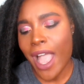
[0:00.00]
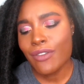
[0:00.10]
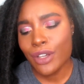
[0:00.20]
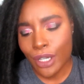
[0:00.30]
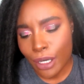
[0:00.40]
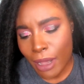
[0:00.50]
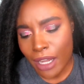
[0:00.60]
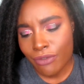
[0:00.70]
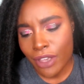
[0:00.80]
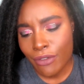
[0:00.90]
a good amount
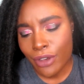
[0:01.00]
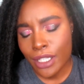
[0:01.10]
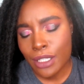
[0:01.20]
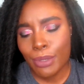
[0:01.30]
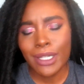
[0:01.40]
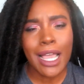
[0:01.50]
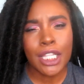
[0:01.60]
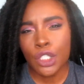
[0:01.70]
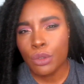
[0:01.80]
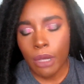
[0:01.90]
of favorites, but not
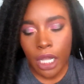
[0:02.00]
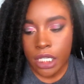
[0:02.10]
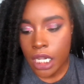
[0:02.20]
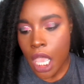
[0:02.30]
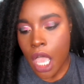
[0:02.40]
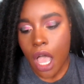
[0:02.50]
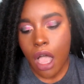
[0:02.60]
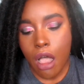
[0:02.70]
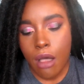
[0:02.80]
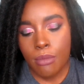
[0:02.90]
too much.
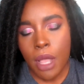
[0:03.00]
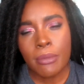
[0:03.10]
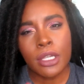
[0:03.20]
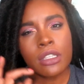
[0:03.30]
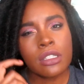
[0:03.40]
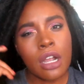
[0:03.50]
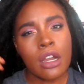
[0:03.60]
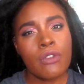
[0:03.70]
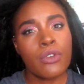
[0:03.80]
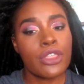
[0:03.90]
I'm going to start
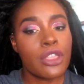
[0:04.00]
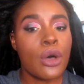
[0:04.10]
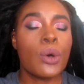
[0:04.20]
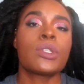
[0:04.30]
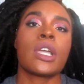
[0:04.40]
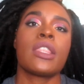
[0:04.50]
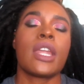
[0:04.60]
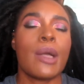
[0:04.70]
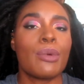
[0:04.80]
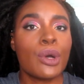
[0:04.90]
off with those, and then
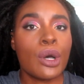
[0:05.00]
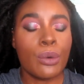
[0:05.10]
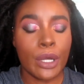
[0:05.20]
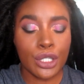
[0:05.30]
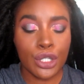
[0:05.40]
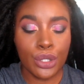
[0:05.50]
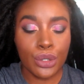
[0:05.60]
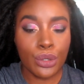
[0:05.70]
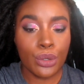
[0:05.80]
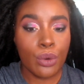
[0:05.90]
I will go
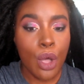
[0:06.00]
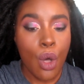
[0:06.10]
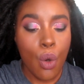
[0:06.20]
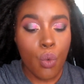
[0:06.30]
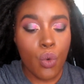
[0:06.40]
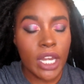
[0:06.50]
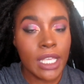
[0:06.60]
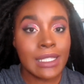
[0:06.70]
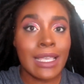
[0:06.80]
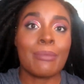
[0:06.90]
into what
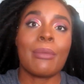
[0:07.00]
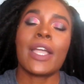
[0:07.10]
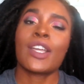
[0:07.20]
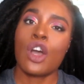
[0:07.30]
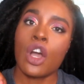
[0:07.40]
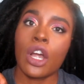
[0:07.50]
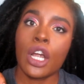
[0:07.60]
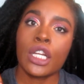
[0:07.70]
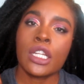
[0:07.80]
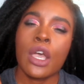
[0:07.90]
is in my
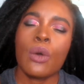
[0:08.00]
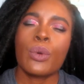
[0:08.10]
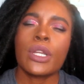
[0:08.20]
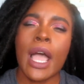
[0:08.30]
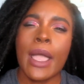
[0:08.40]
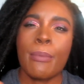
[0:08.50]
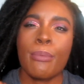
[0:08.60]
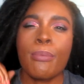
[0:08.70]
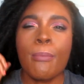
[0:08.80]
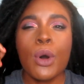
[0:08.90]
cart, what I
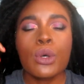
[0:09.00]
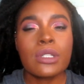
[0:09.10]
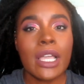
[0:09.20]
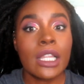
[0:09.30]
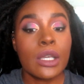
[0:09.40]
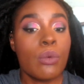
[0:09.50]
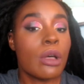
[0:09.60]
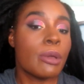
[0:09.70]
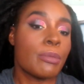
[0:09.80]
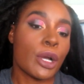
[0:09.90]
most likely
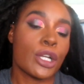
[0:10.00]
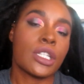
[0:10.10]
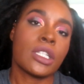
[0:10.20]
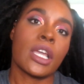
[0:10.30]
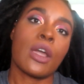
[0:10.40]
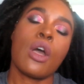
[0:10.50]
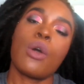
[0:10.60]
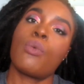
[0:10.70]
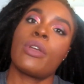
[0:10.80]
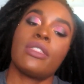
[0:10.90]
will be purchasing
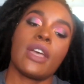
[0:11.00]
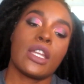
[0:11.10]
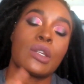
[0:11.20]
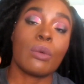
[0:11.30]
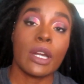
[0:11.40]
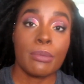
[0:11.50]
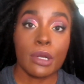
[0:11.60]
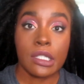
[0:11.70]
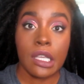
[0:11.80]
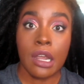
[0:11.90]
with that
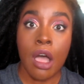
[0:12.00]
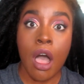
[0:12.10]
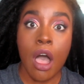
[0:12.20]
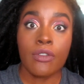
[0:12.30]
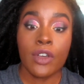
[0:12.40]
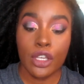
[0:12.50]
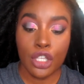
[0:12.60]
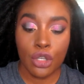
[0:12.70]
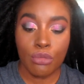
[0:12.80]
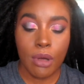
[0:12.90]
20% off
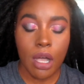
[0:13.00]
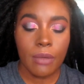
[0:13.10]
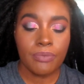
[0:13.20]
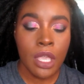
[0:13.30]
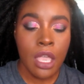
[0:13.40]
coupon.